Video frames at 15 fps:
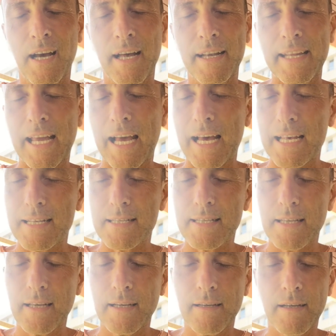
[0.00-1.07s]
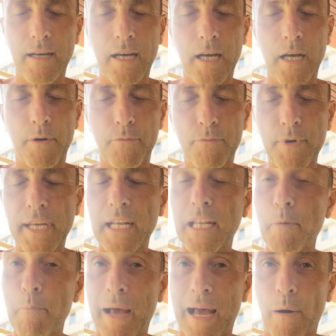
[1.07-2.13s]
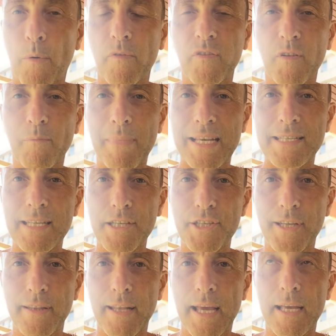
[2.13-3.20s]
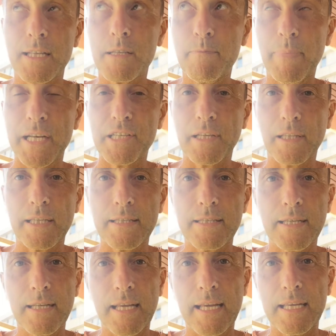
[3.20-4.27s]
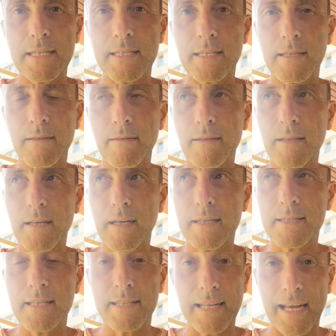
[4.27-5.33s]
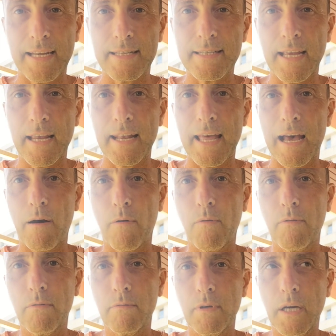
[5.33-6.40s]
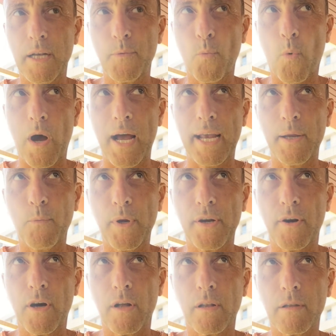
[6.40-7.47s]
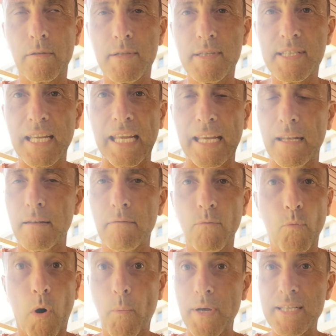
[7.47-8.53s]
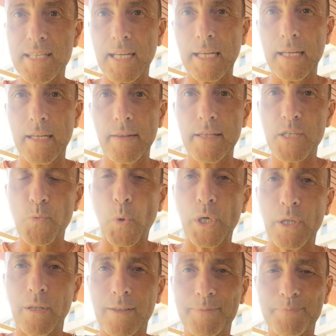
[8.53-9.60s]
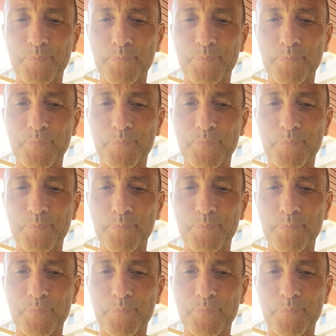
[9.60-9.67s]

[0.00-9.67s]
and it has a really powerful message in there, especially today's society and how and why we're all seeing what we're seeing in this world.